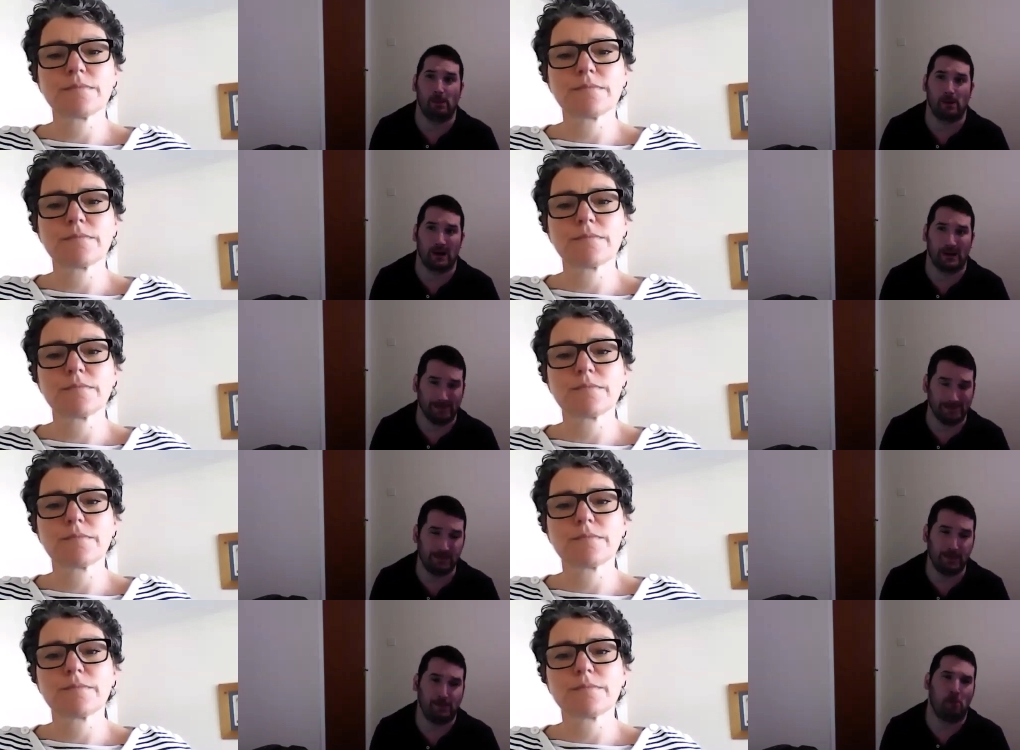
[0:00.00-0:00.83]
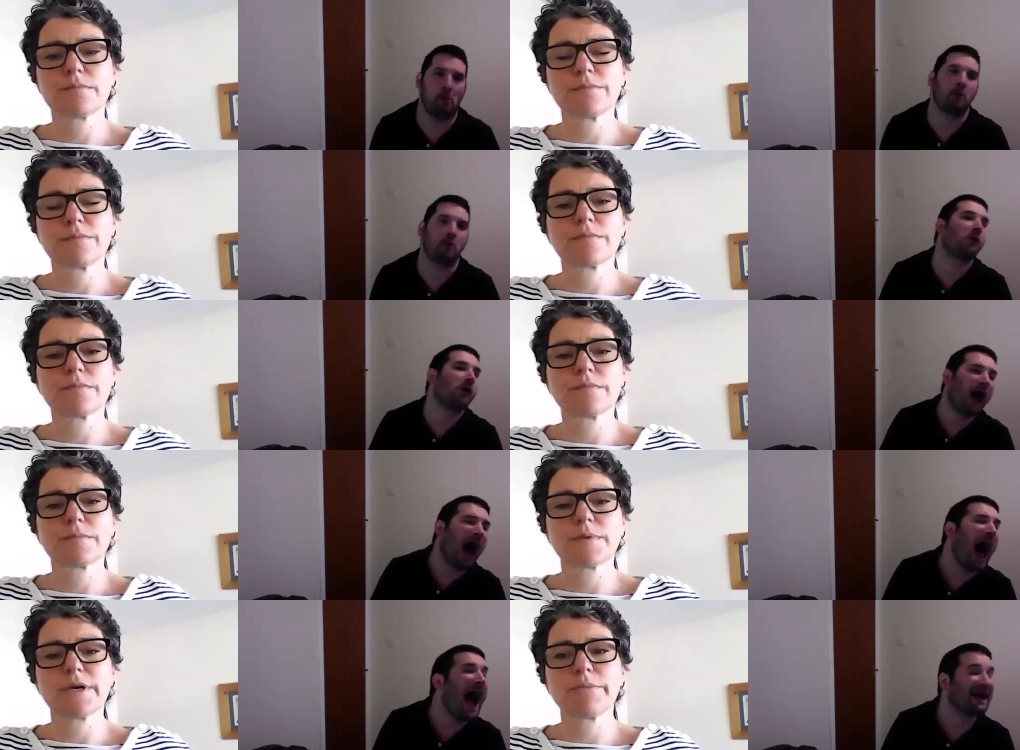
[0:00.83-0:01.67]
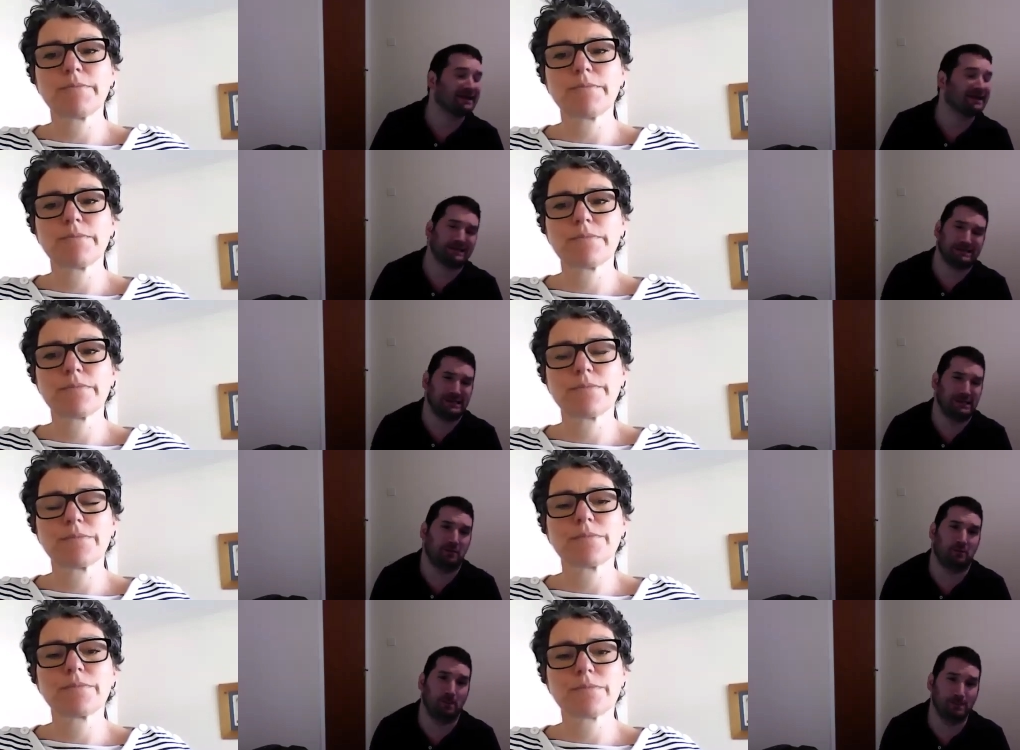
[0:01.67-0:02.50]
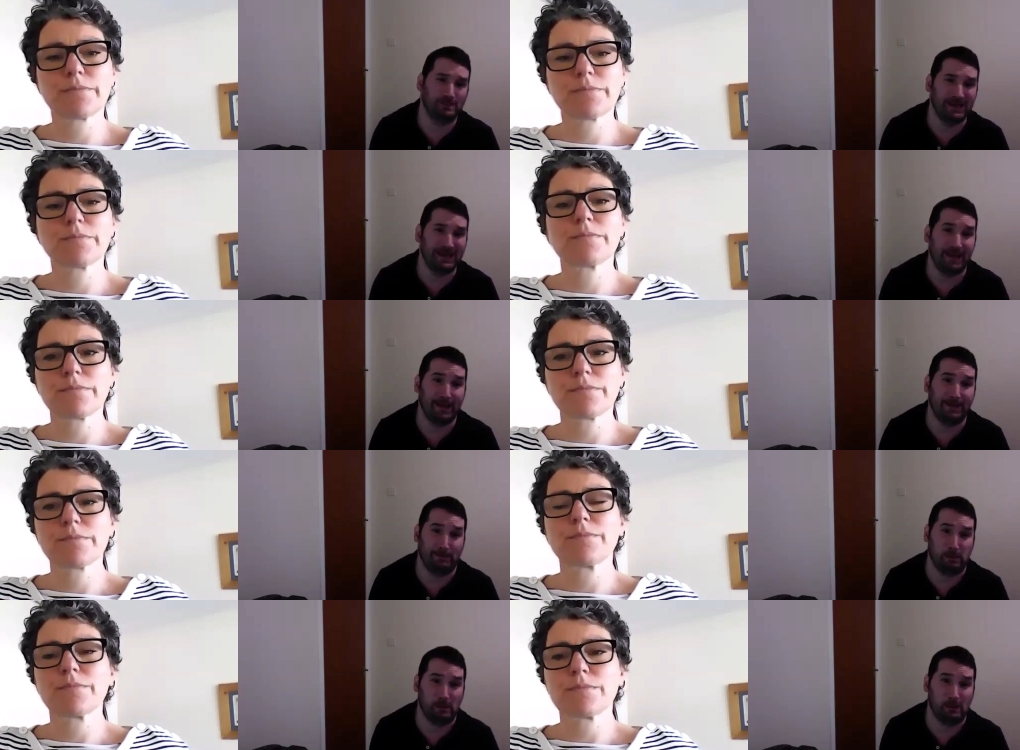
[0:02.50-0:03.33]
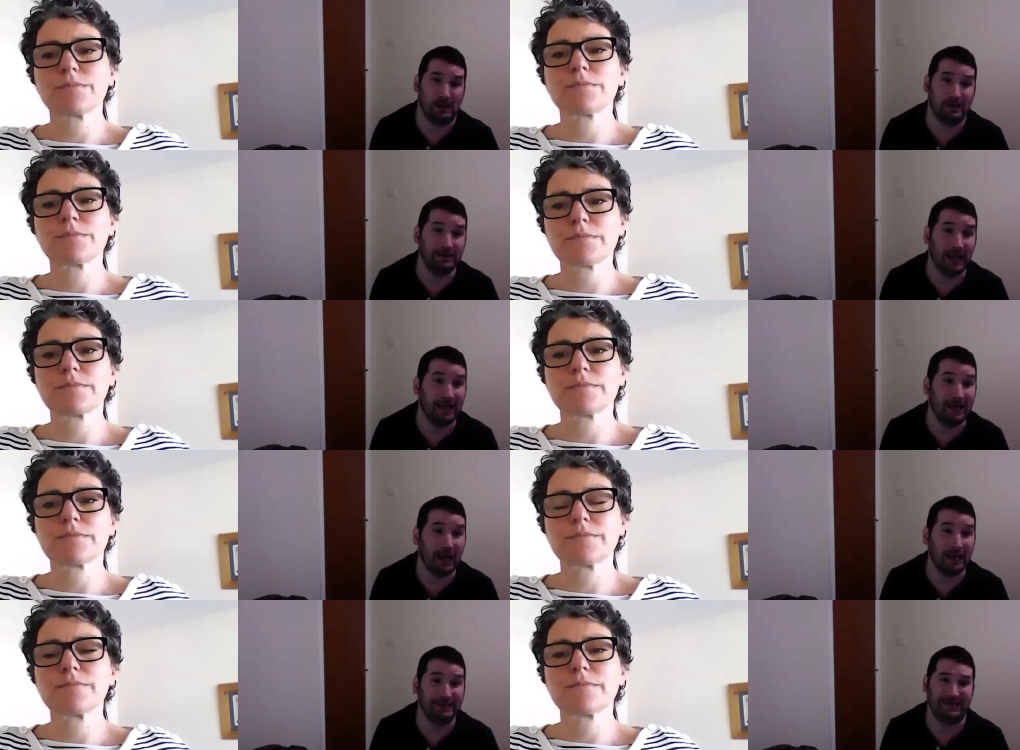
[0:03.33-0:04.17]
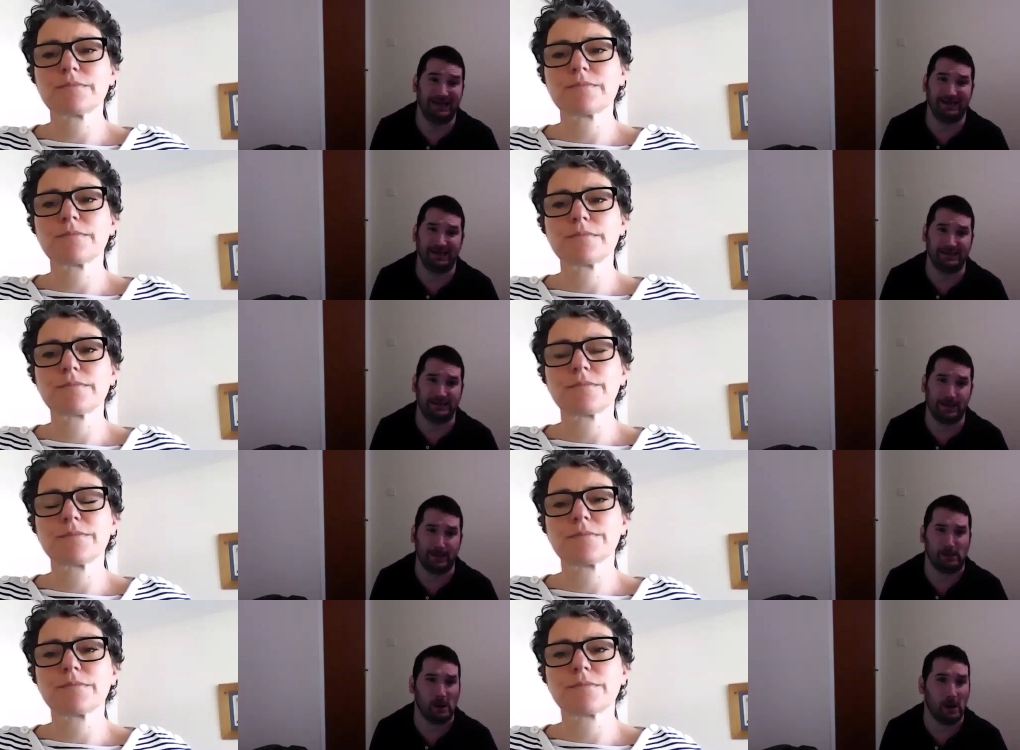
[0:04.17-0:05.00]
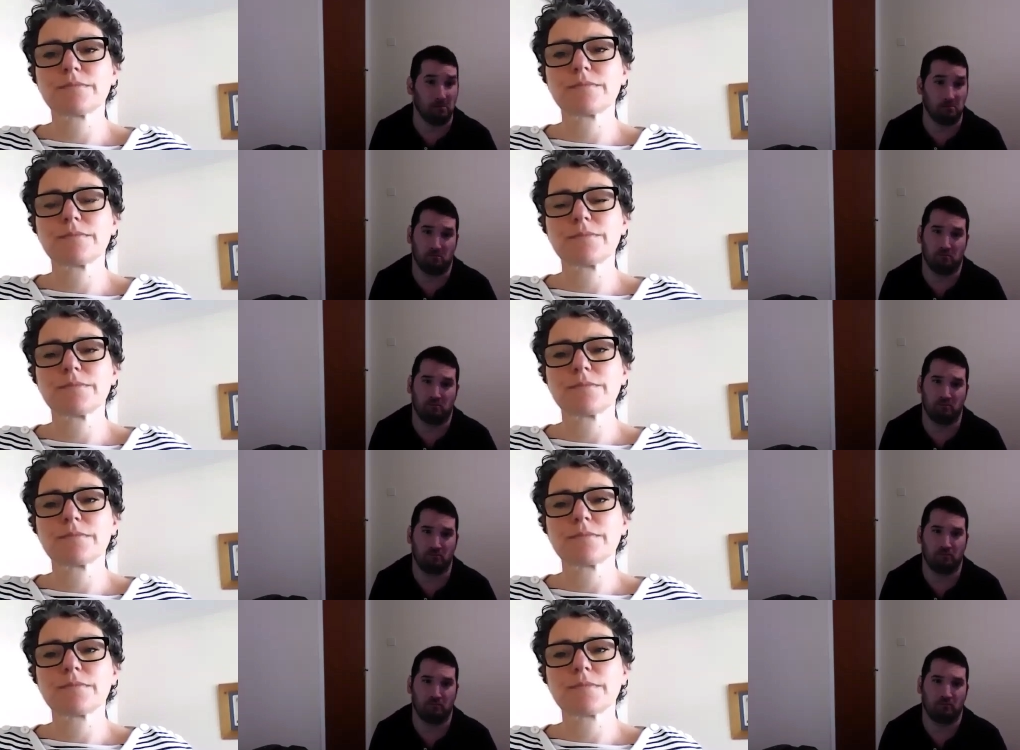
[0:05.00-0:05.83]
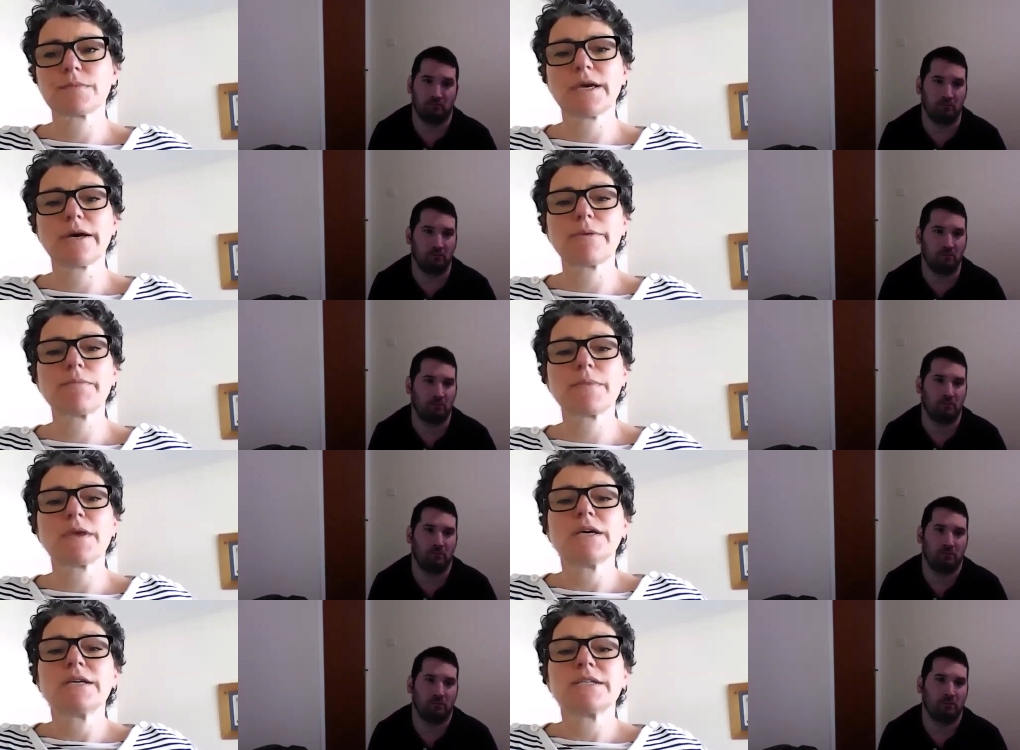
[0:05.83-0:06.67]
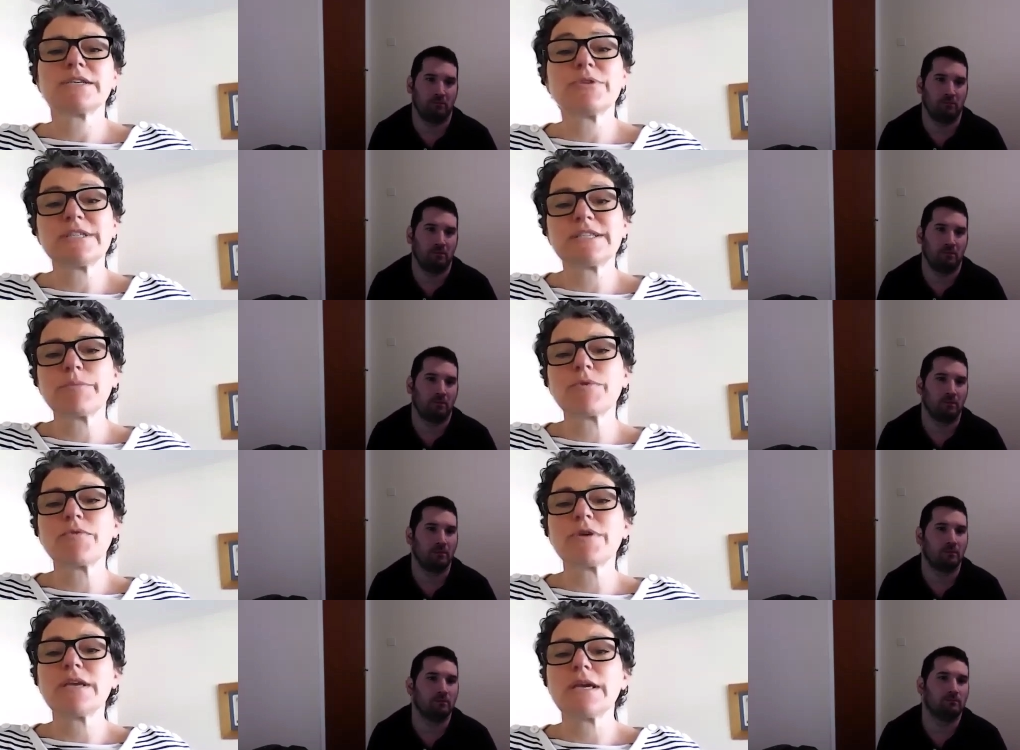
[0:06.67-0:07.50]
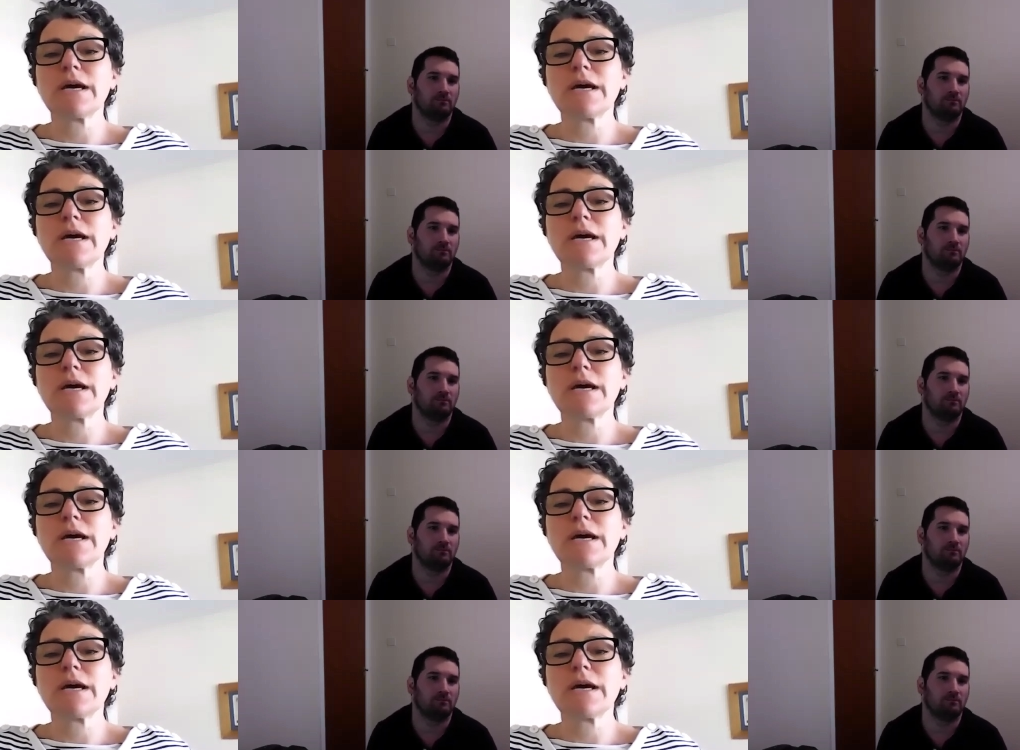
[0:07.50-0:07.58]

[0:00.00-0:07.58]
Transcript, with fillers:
Speaker 1: feel comfortable yeah. accessing many important and needed support.
Speaker 2: Yeah. So, in summary,